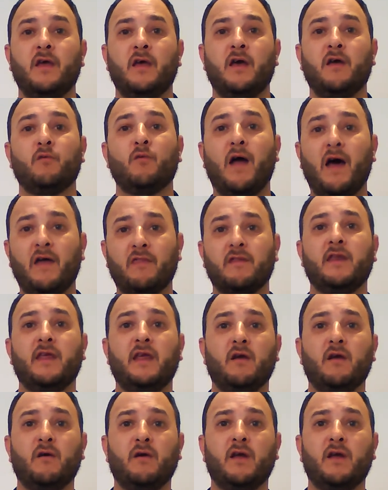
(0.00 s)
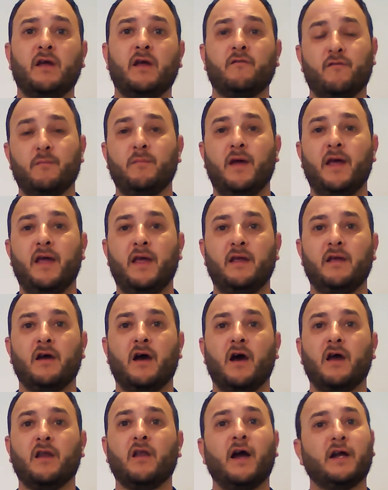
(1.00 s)
And rather than hearing from me,
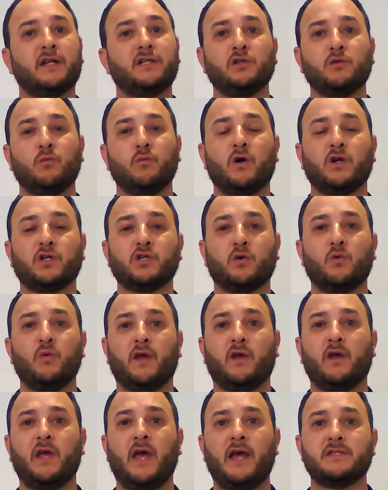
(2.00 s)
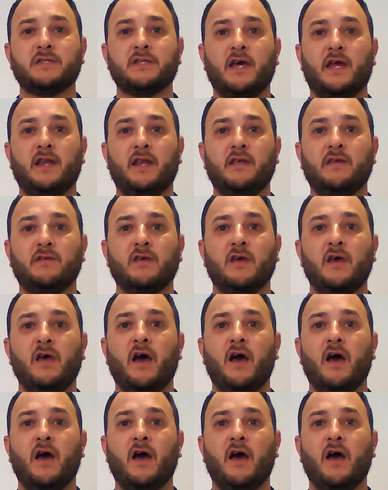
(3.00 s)
I'd like to watch a quick case studies